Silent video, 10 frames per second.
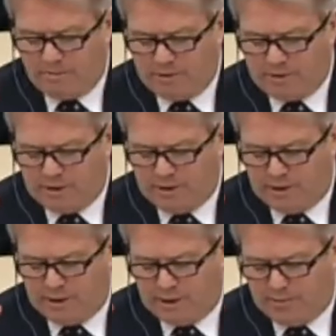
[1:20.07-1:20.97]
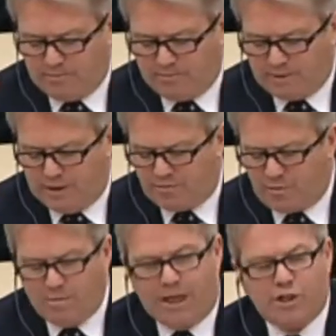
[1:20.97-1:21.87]
The
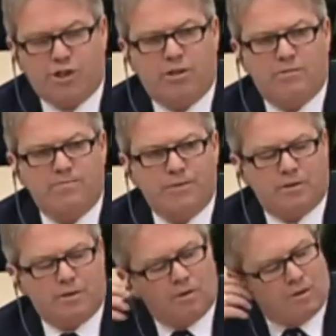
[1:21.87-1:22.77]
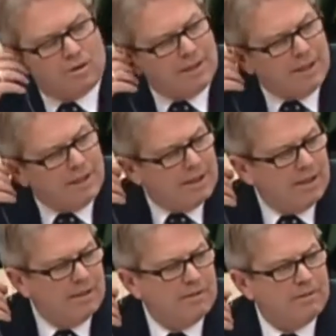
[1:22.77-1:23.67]
information or
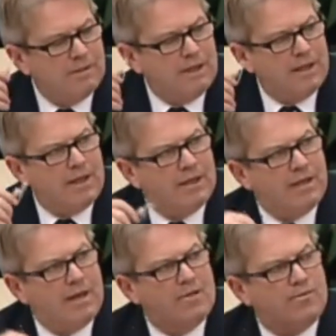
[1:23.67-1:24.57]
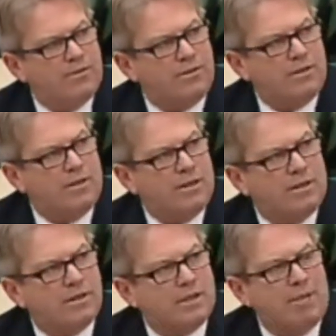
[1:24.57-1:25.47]
I had offered the
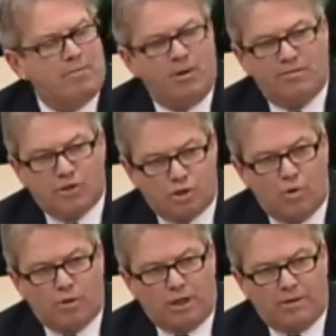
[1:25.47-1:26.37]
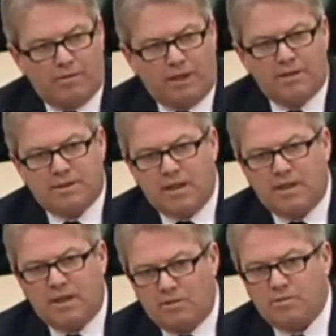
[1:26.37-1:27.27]
example of Sony and
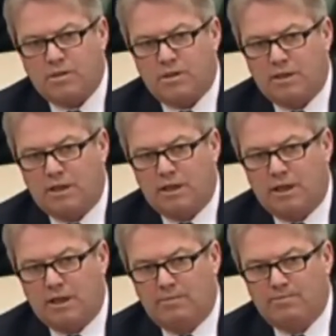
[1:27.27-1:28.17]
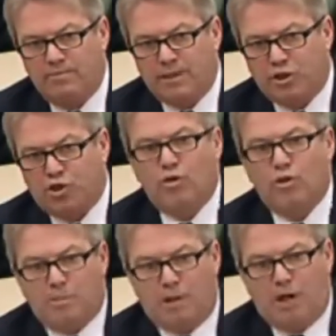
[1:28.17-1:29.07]
taking out the
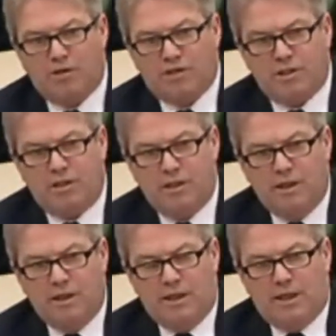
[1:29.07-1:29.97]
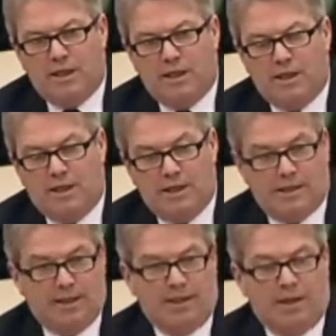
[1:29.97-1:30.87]
insurance policy
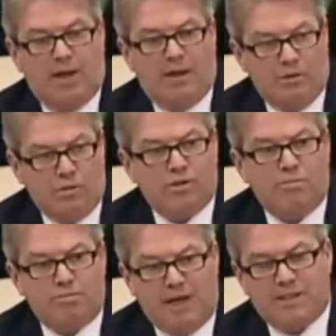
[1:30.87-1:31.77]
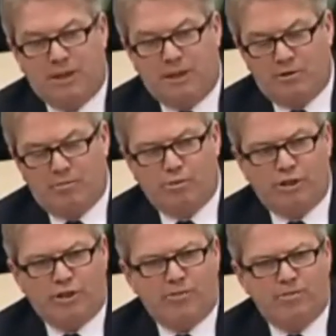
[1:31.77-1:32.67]
on those impacted by their
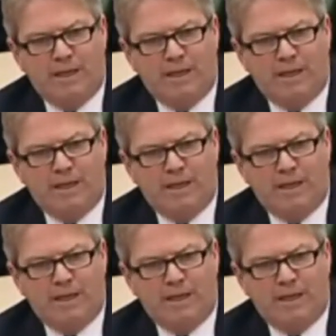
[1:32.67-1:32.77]
breach.